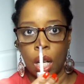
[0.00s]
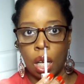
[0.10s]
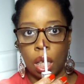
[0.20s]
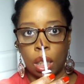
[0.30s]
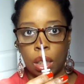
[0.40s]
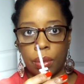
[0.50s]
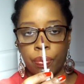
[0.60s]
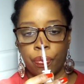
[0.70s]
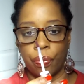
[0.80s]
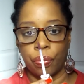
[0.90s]
color
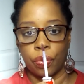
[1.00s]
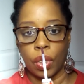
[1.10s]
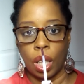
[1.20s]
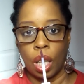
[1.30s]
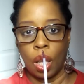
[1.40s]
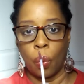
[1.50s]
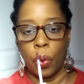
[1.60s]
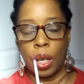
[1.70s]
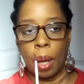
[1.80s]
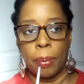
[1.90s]

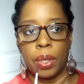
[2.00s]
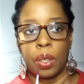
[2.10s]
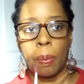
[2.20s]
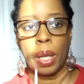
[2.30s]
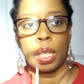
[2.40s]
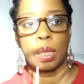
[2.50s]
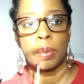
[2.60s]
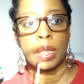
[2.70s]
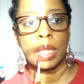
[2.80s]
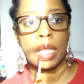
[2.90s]
when I put it on my
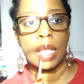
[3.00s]
lips.